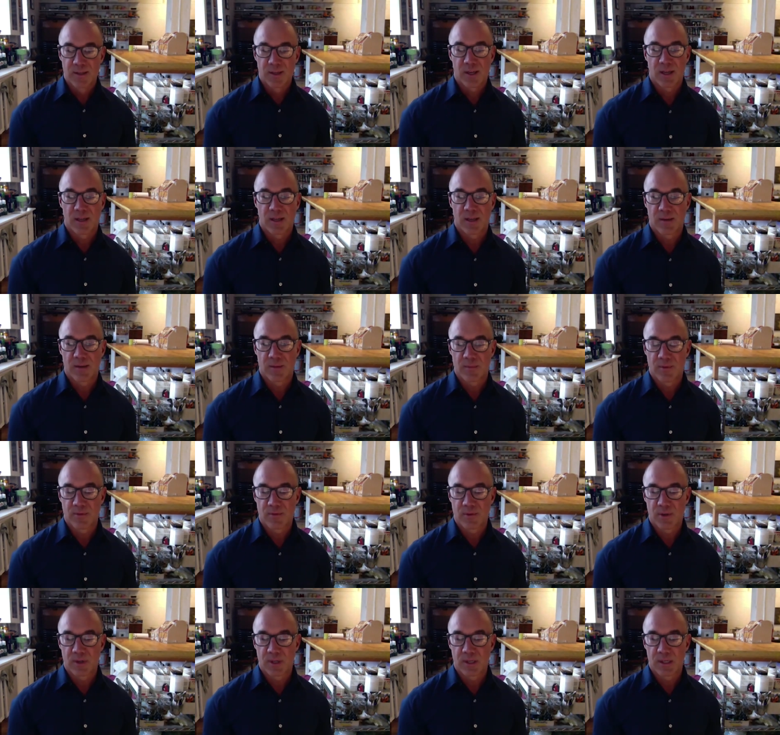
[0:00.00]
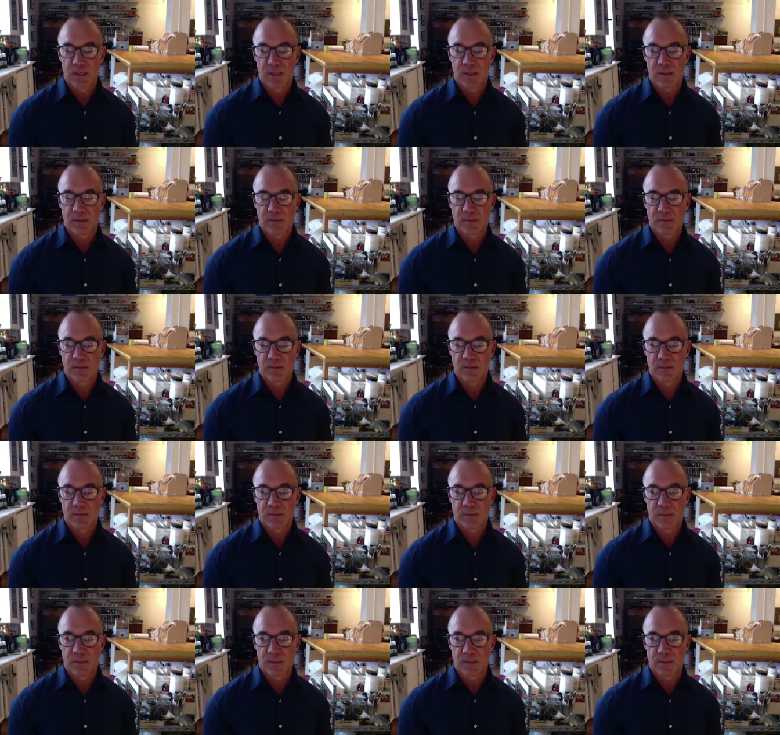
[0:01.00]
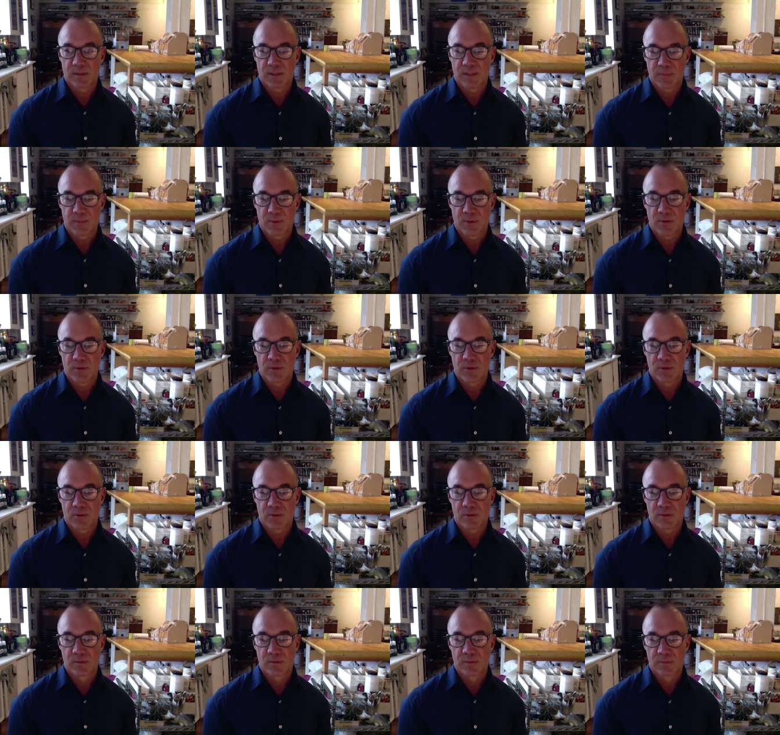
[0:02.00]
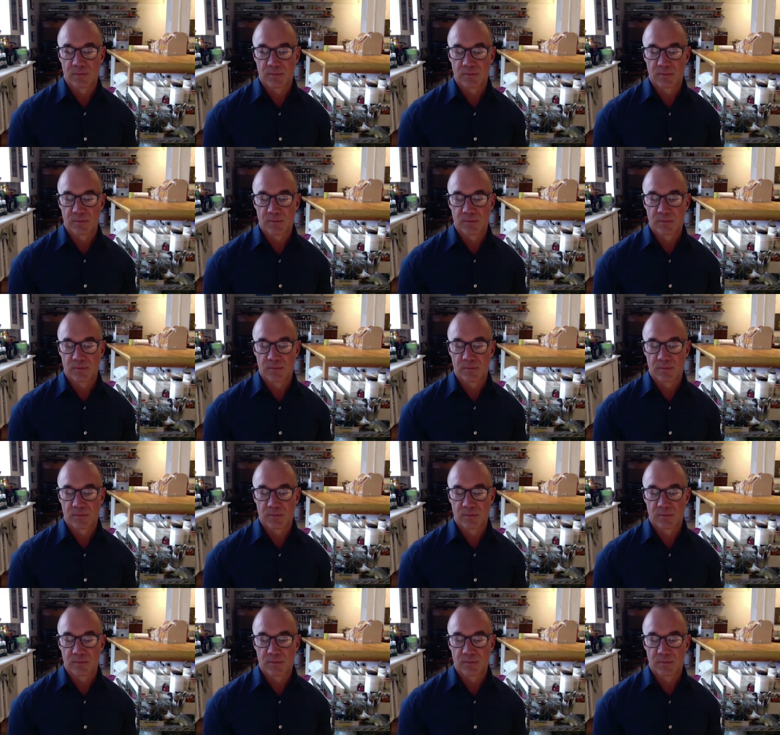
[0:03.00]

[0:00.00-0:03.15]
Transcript: um, very uh, typical,